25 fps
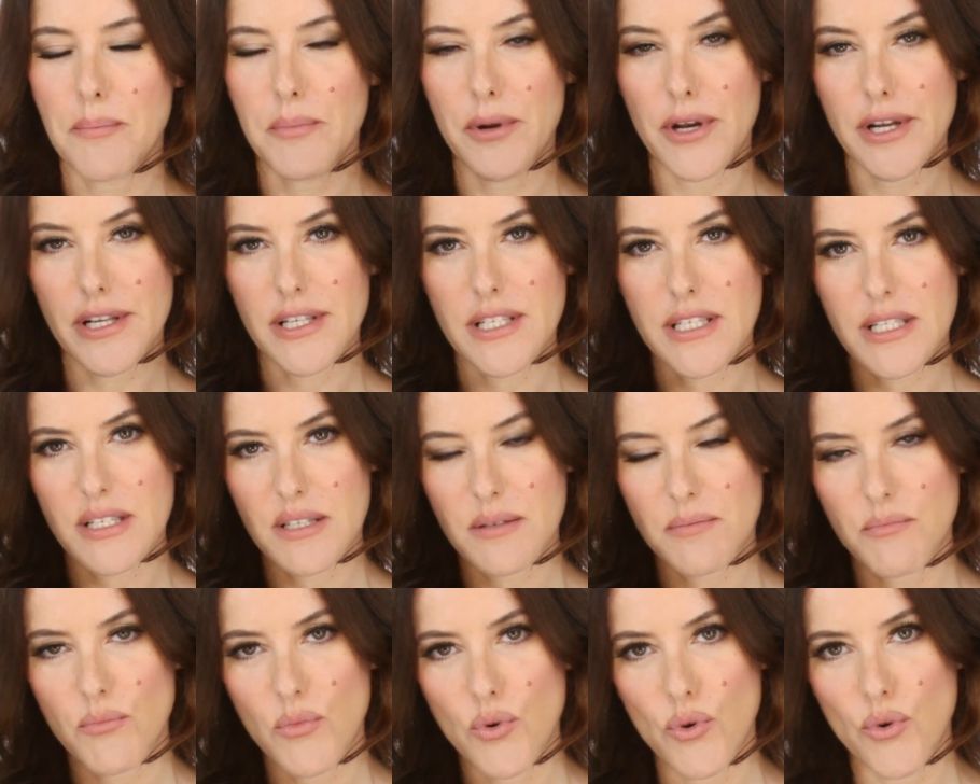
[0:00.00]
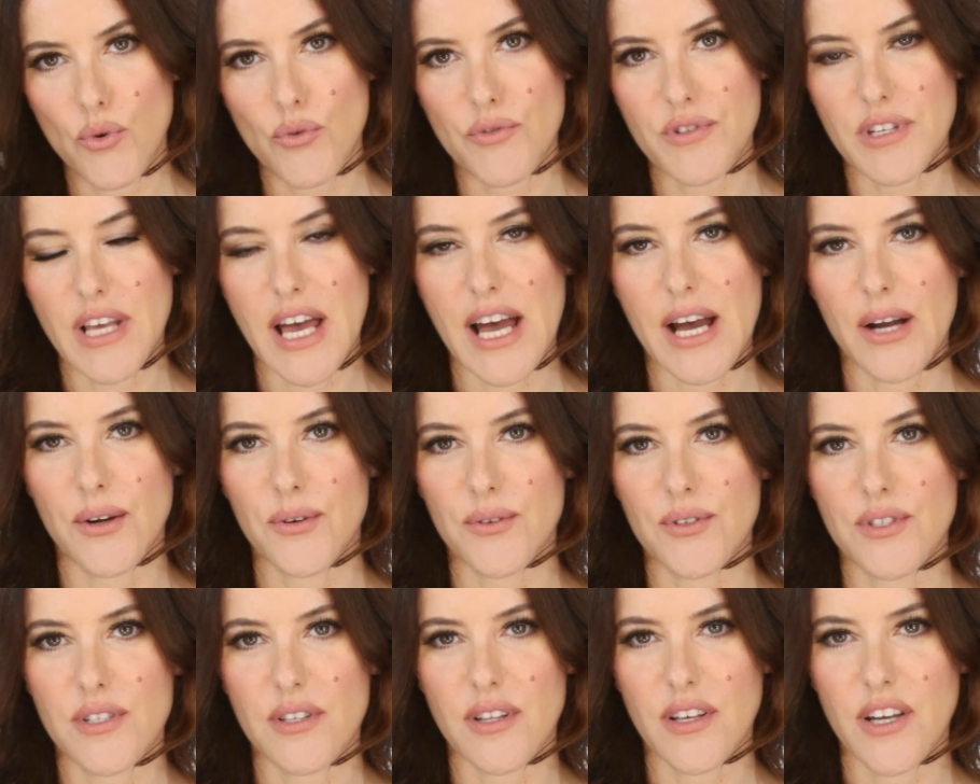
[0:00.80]
but it smooths
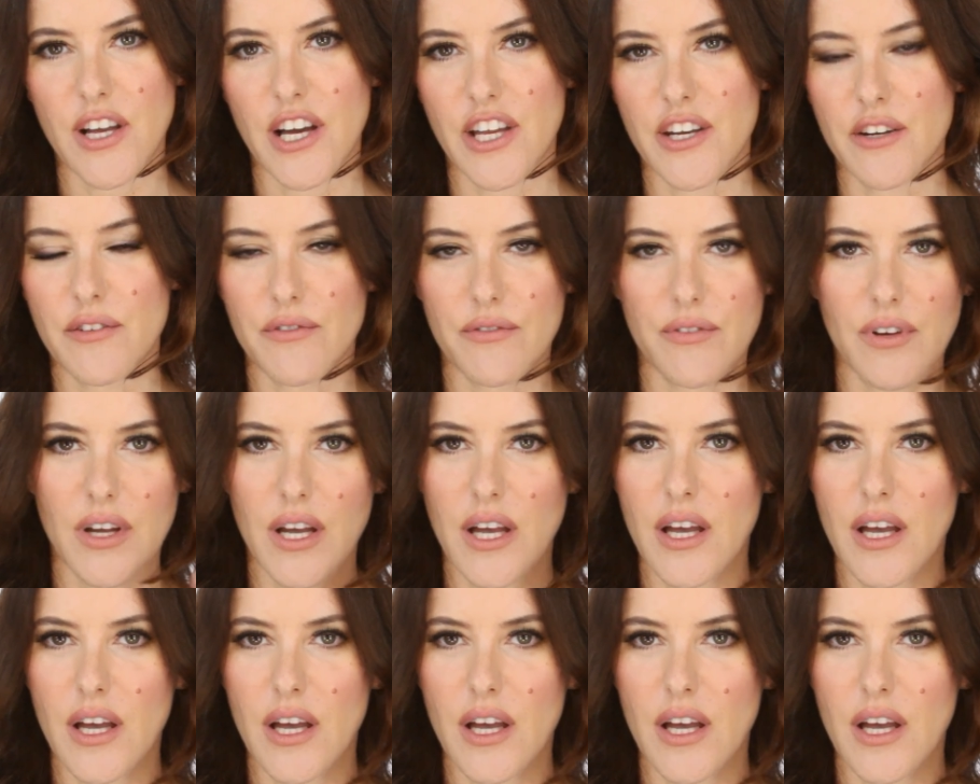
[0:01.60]
out the kind of